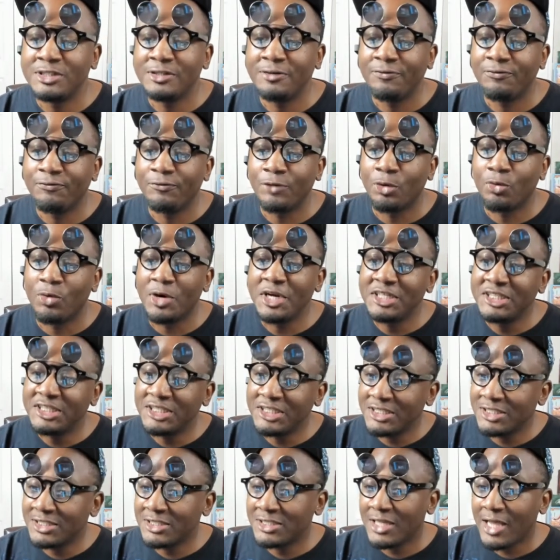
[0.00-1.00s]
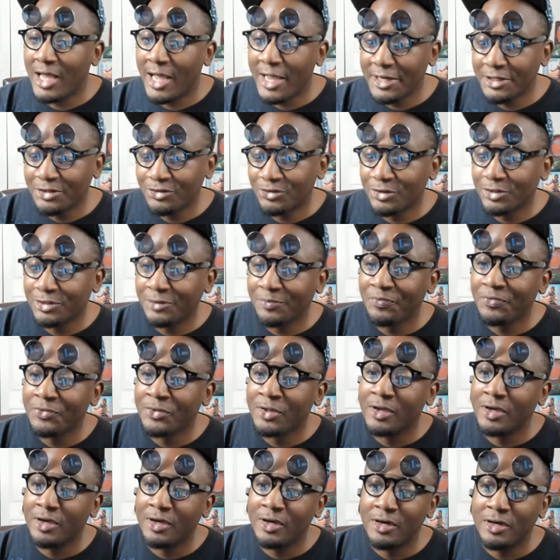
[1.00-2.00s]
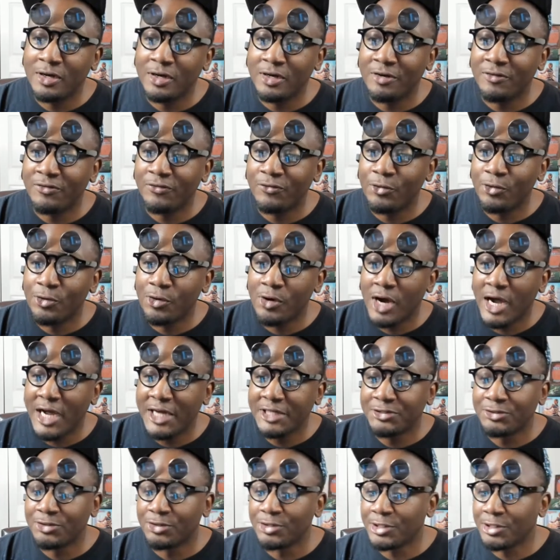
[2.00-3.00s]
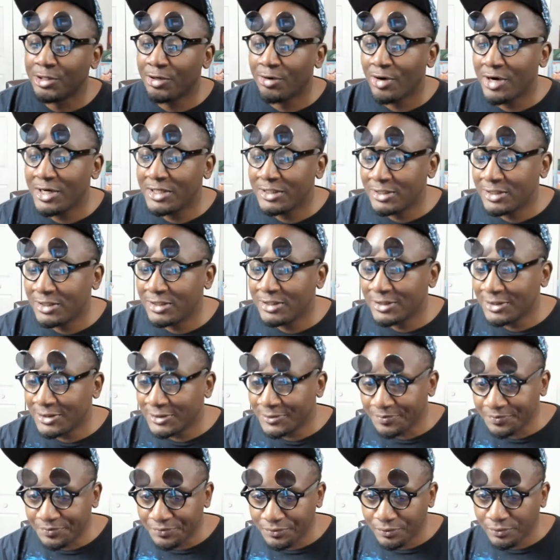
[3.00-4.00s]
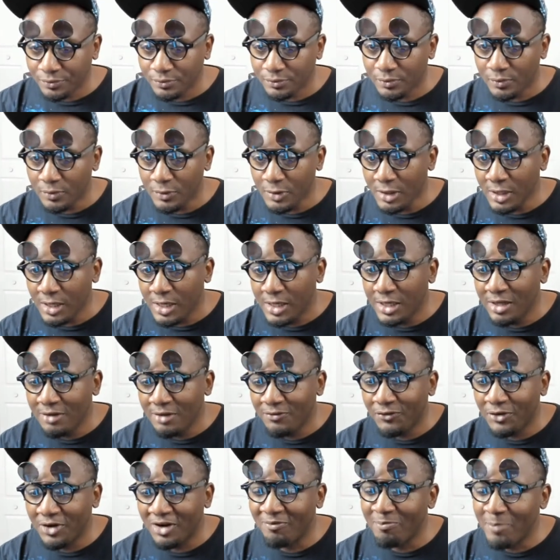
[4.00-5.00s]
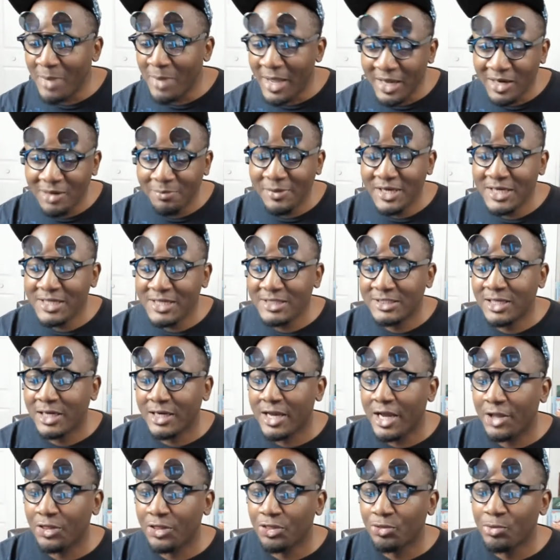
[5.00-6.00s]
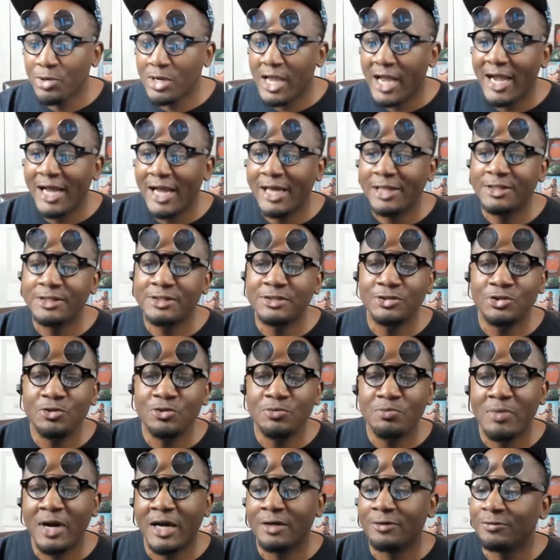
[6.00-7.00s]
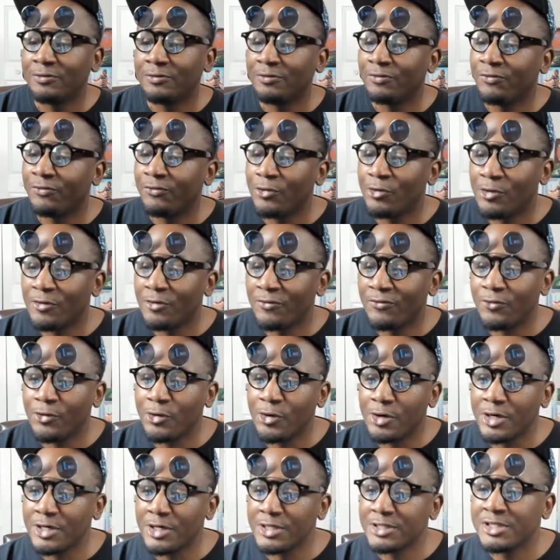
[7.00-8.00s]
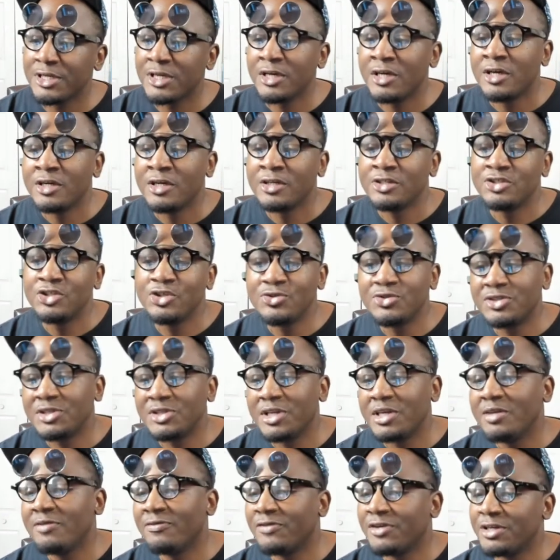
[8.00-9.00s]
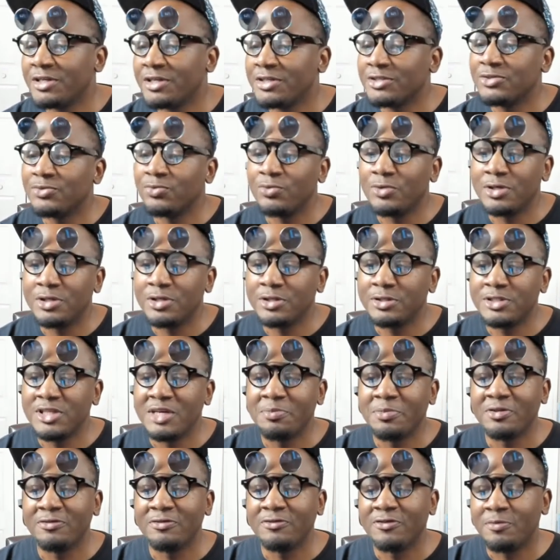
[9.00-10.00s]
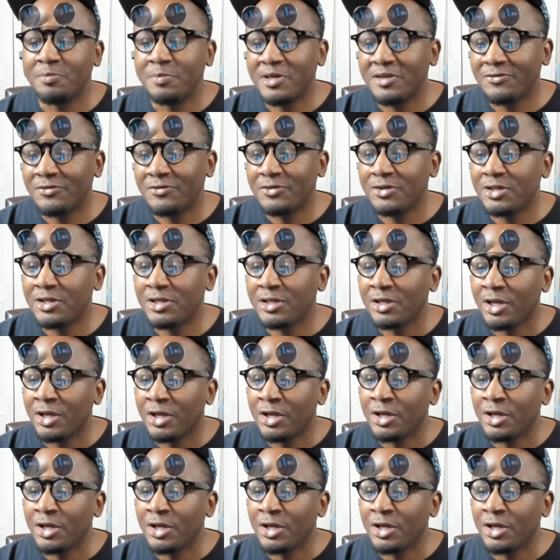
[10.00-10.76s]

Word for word: Voracious Hydra, 4 Hydroid Krasis. And then for the mana base, I got 3 Island, 2 Mountain, 4 Forest, 2 Steam Vents, 1 Temple of Epiphany,